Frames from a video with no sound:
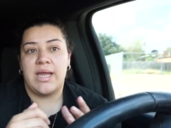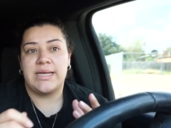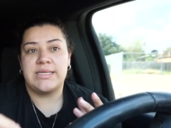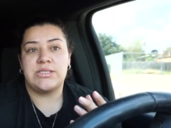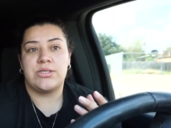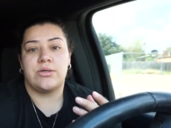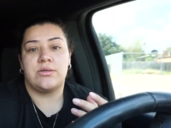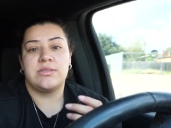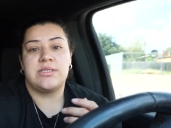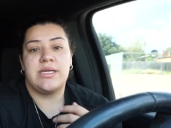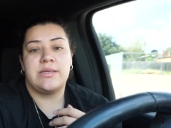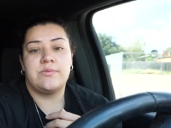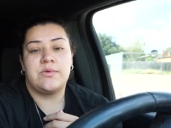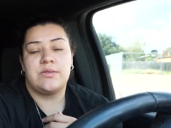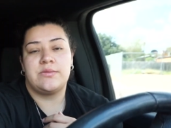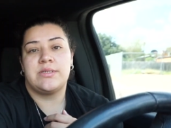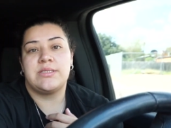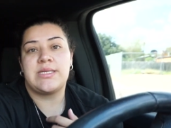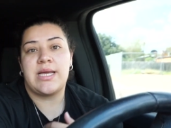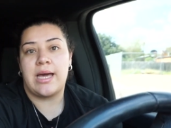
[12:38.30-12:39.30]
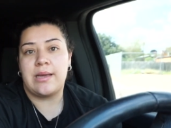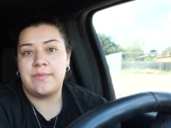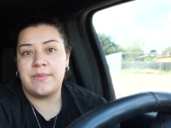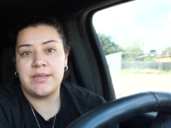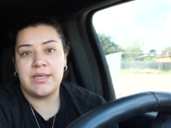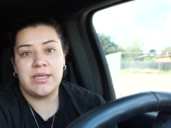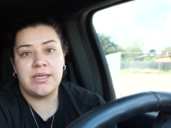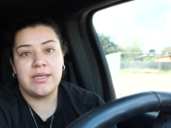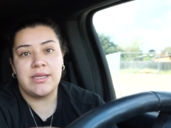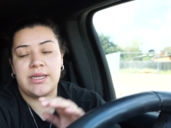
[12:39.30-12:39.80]
I told him what was
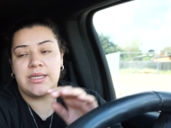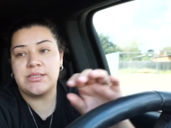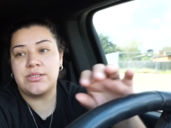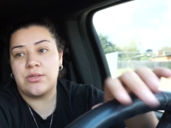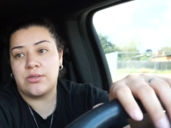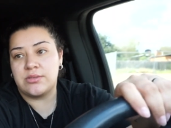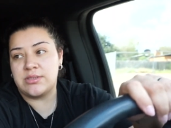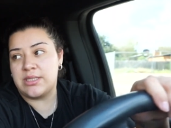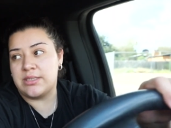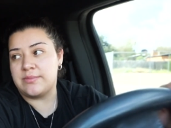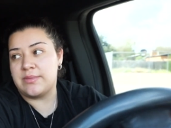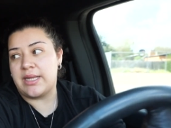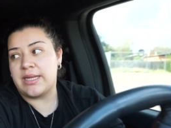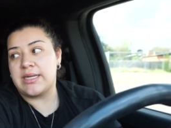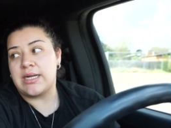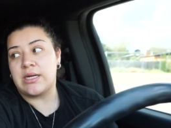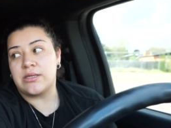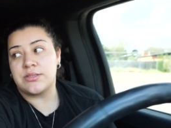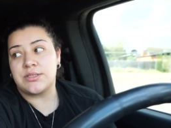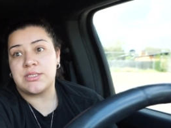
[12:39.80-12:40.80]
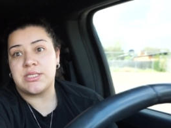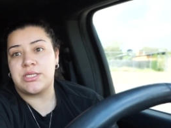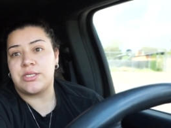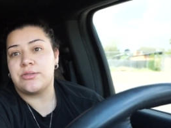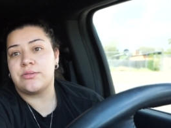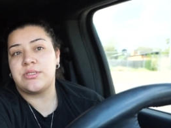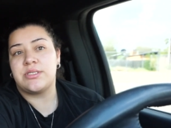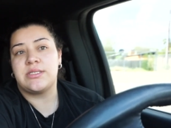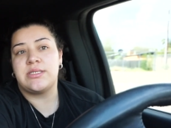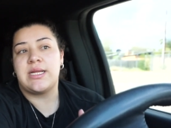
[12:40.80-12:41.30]
happening, and I told him, like, I'll see
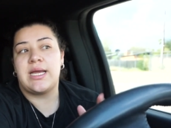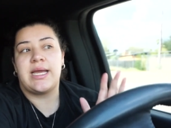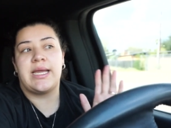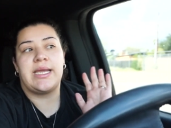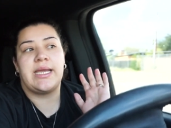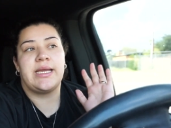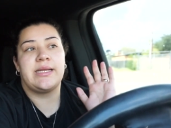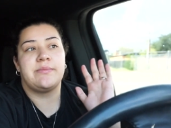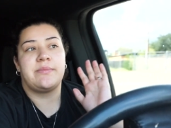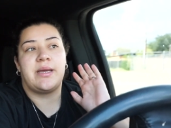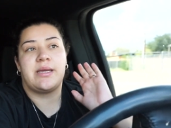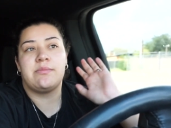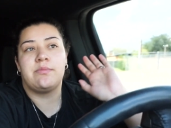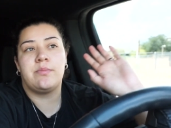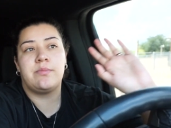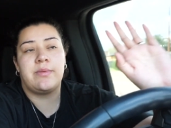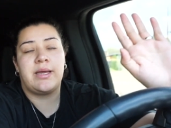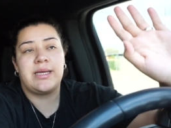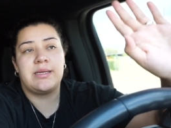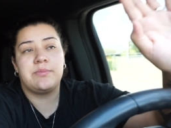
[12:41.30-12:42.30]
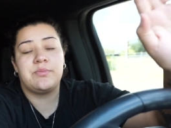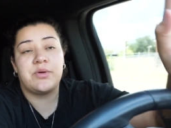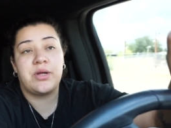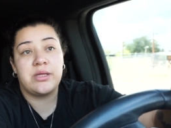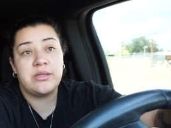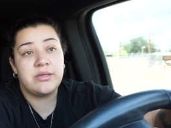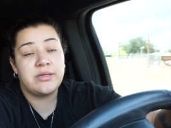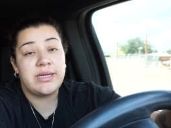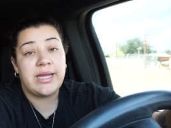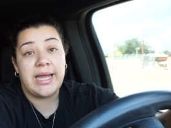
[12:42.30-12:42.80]
you tonight. My
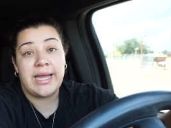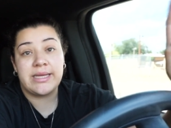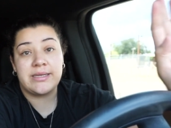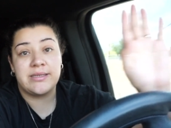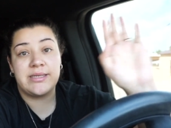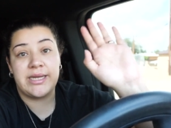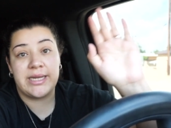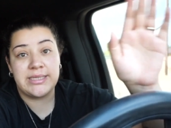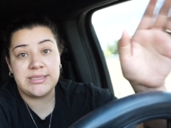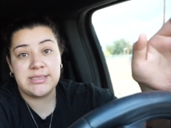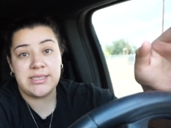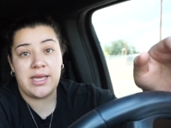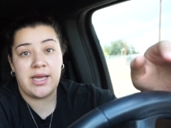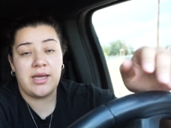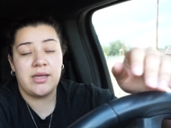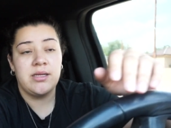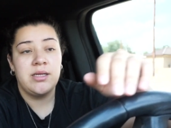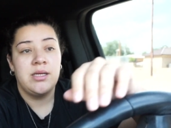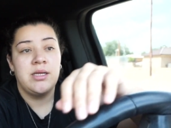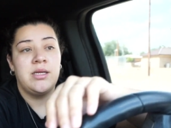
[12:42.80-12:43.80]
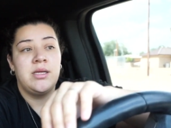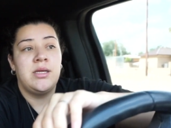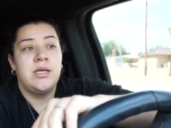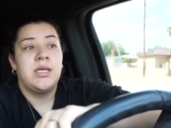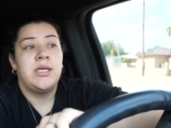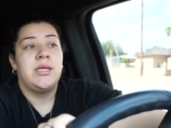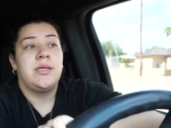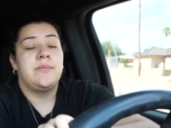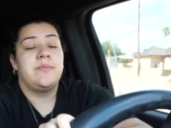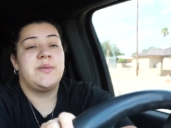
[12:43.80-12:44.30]
brother had Grecia
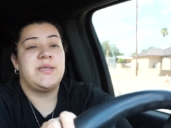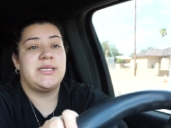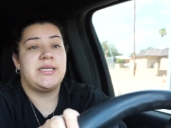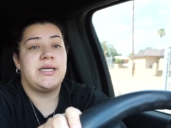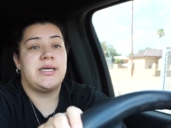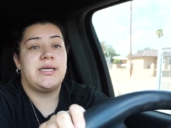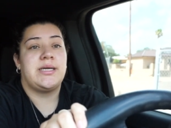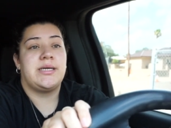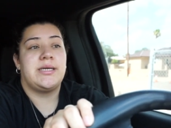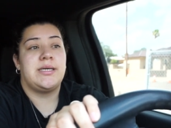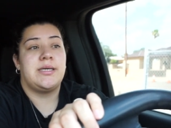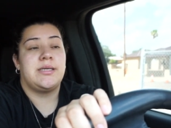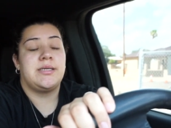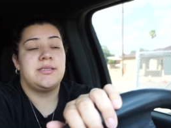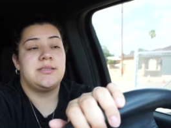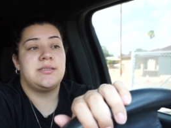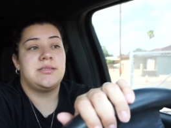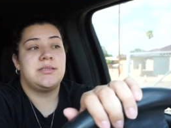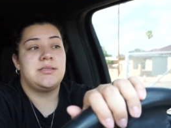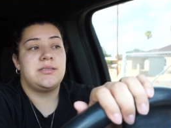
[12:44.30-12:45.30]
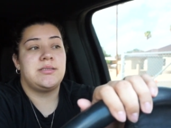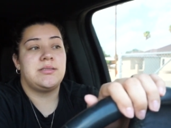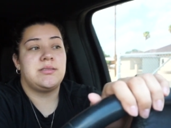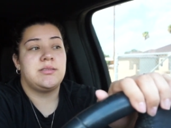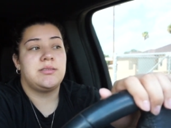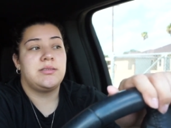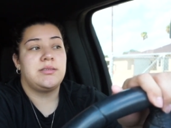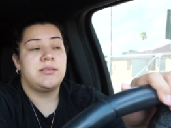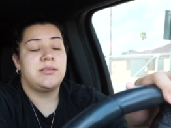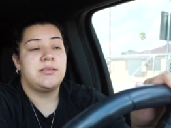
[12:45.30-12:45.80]

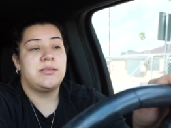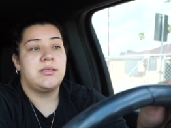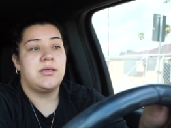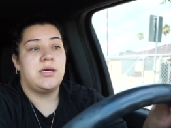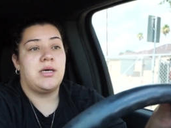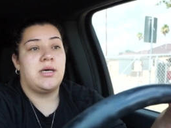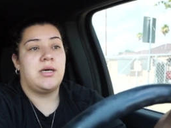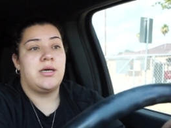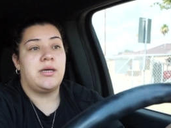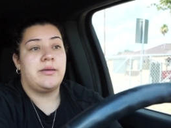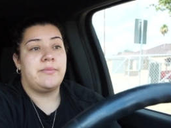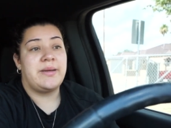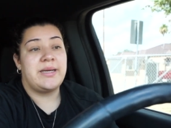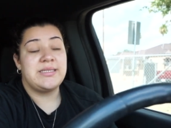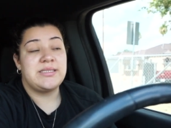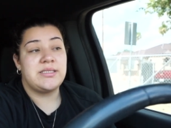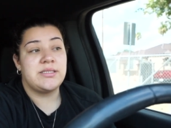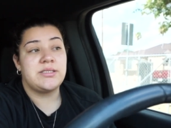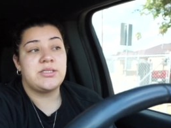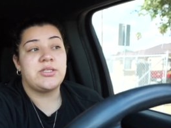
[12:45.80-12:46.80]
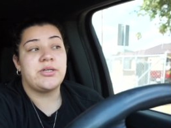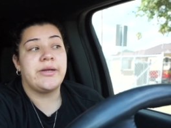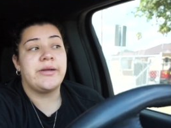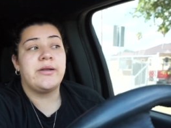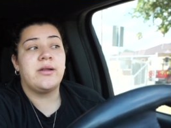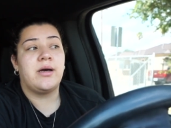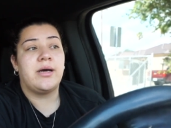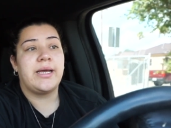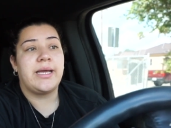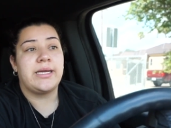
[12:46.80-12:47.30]
because my
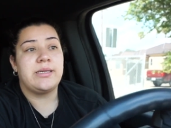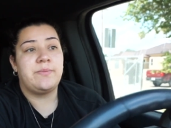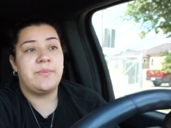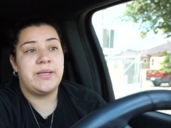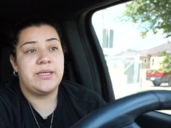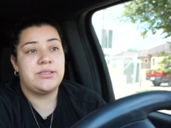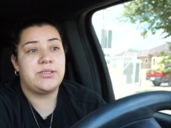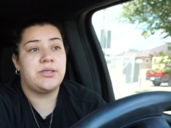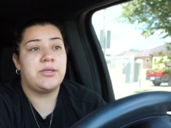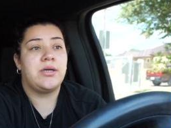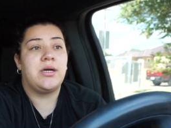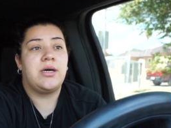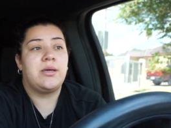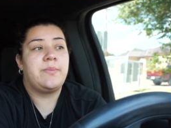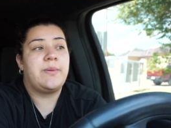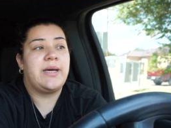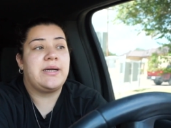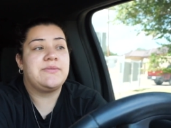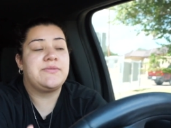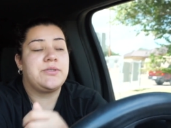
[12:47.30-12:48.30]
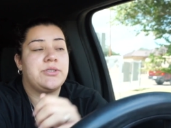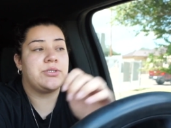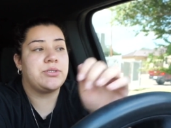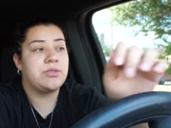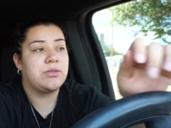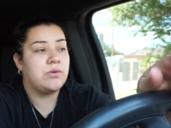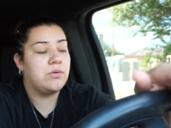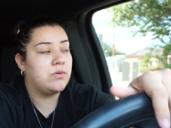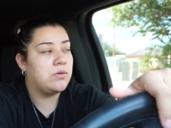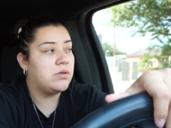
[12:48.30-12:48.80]
sister-in-law had picked her up after
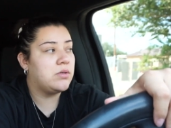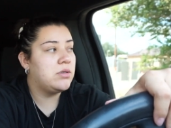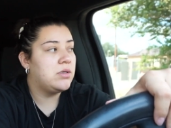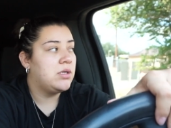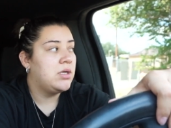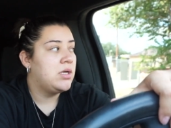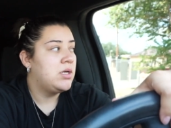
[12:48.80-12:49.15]
school.